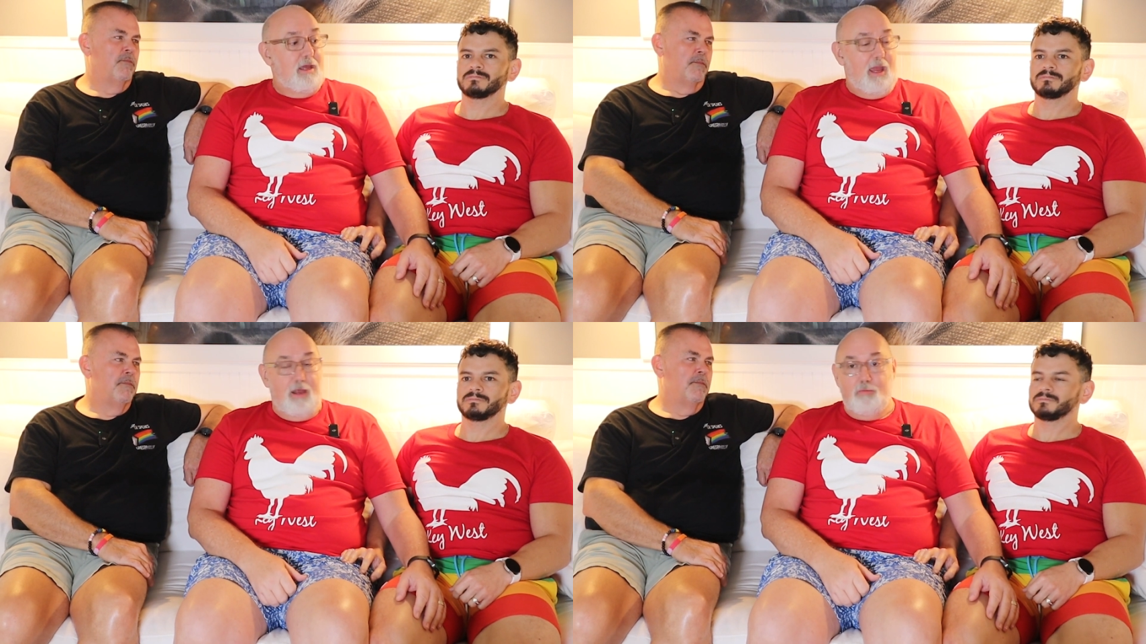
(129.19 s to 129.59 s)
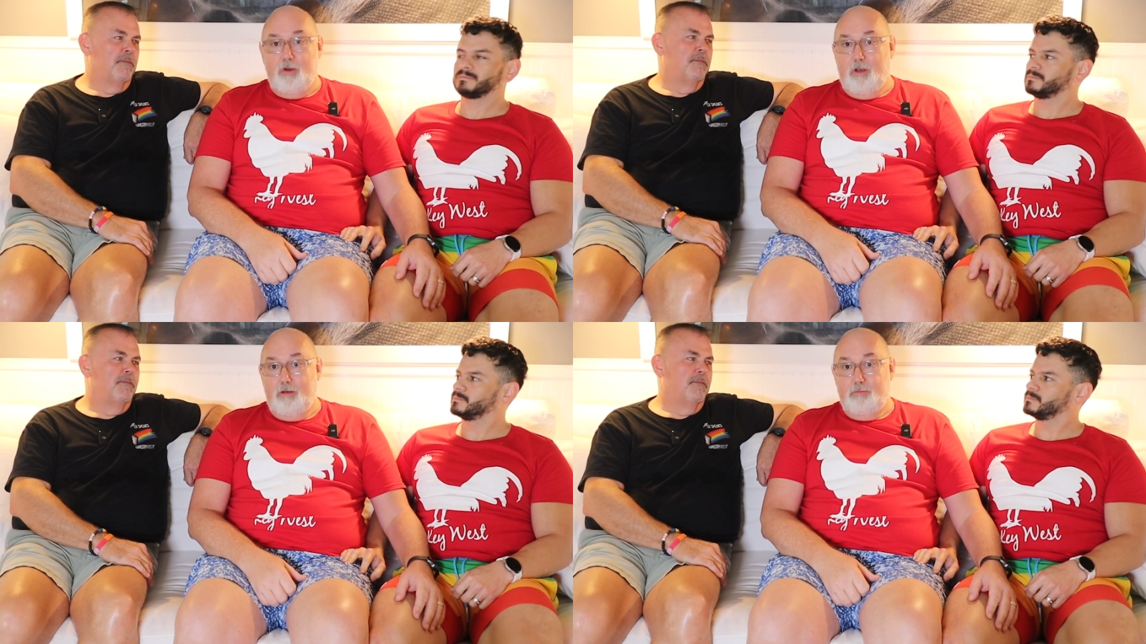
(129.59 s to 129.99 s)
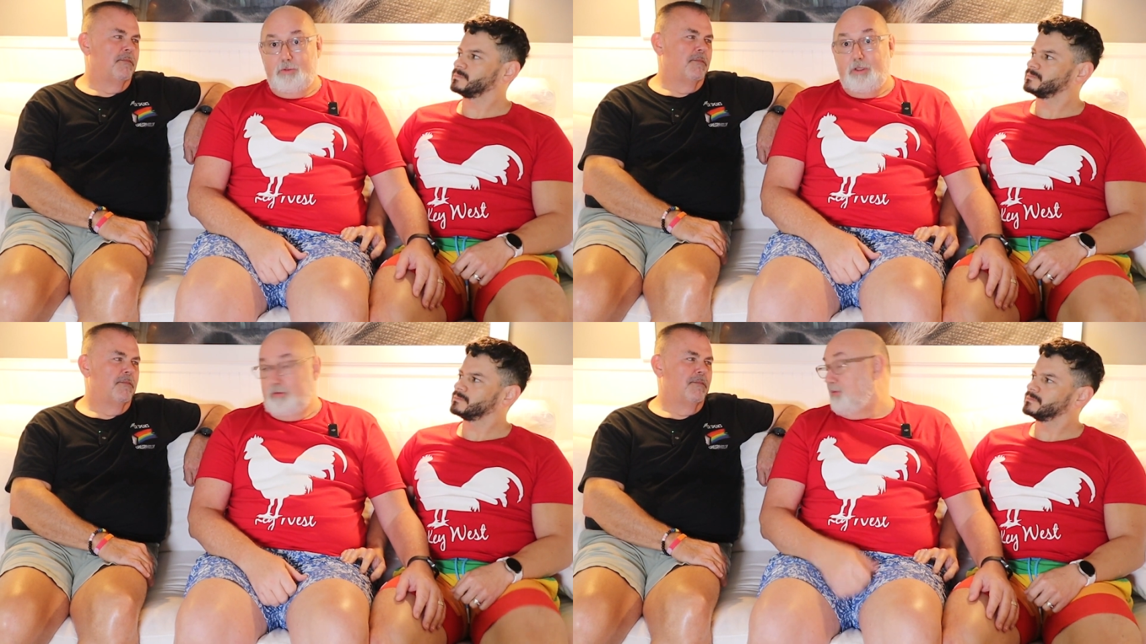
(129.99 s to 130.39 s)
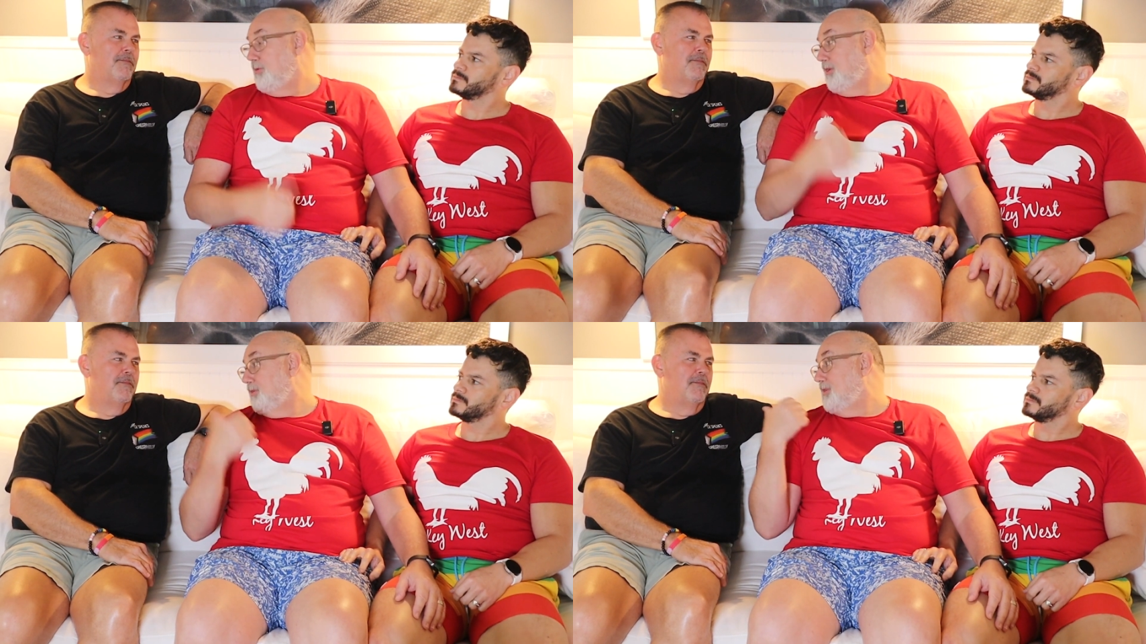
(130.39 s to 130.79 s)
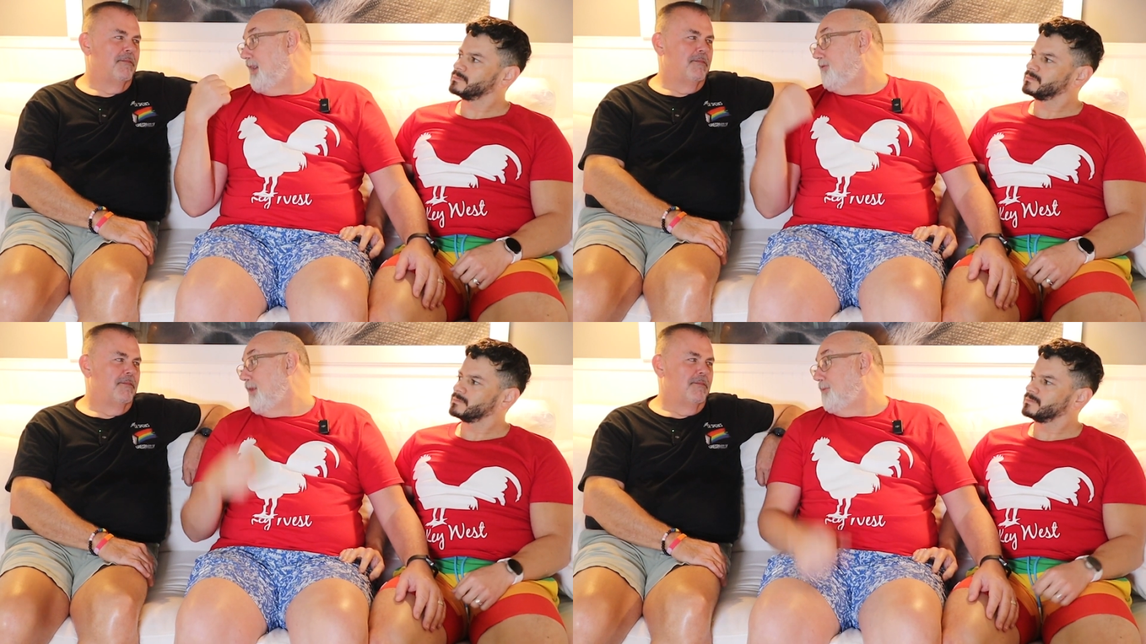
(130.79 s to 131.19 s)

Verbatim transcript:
Speaker 1: and we're really thrilled to have an